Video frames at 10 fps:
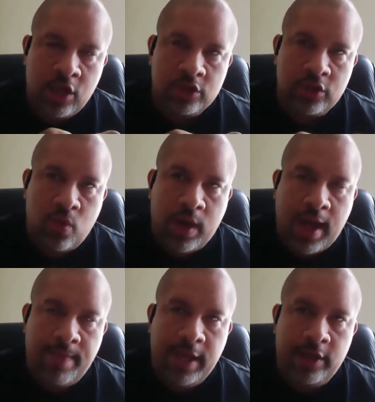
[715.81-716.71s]
So what
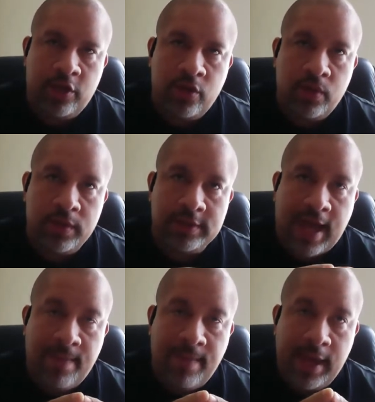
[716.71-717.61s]
I may do is
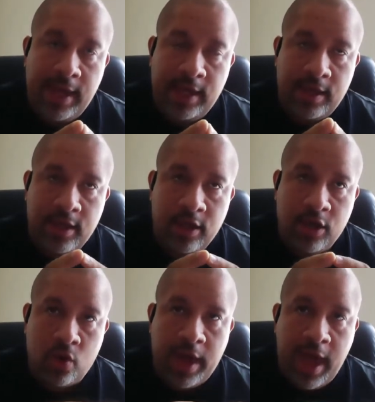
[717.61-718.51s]
I may
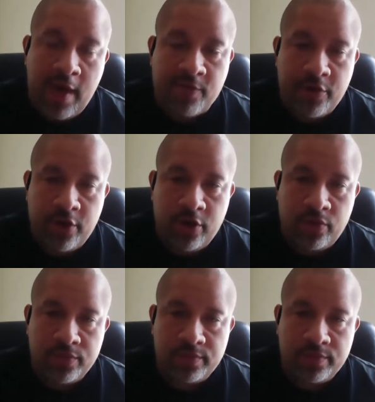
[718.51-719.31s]
go to Evernote